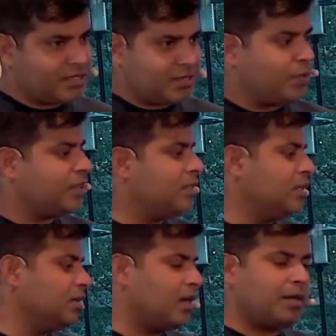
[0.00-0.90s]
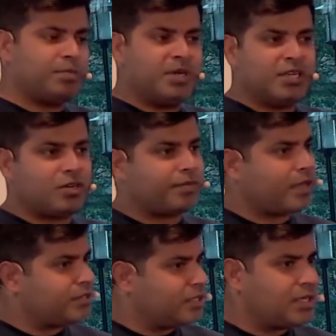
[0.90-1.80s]
with the update of
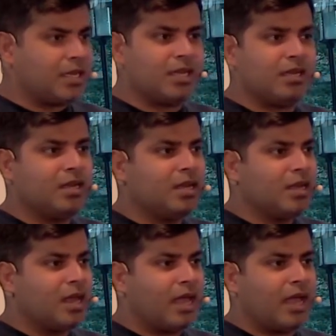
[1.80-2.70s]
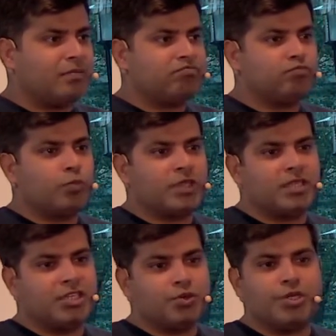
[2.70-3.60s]
SDK and with the
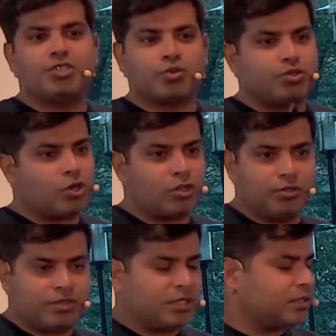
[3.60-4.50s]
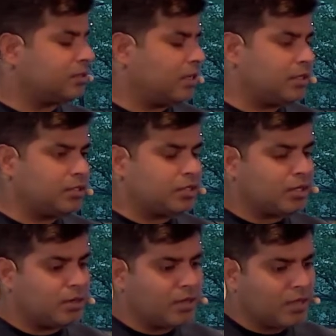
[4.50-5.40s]
new issues, all those things, right? So